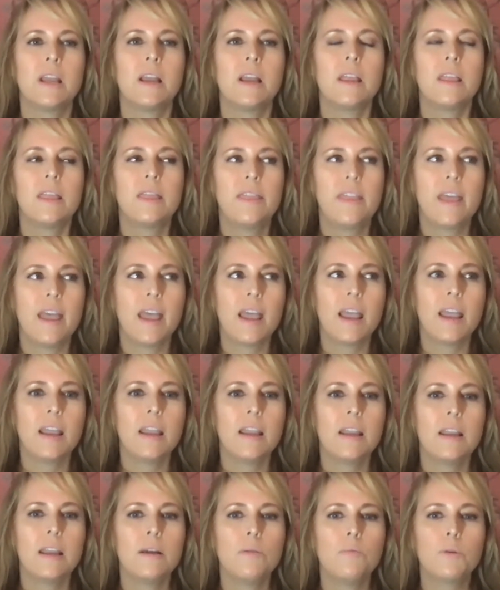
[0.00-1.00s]

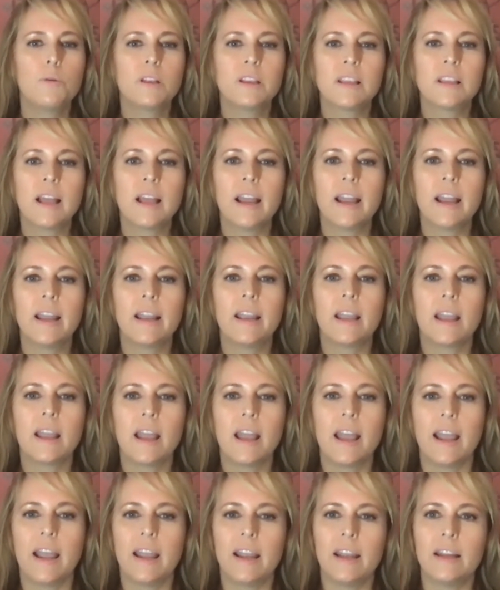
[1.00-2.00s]
they would like
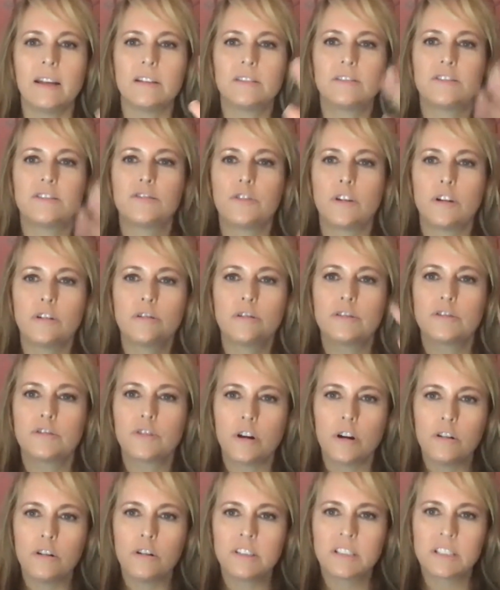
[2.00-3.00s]
a stroke,
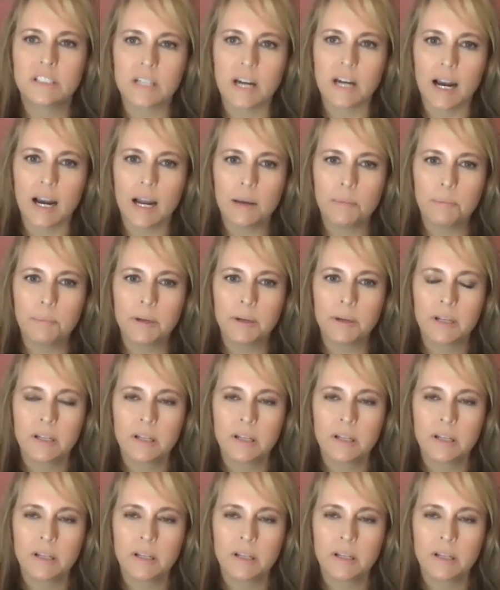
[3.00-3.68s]
stroke, stop,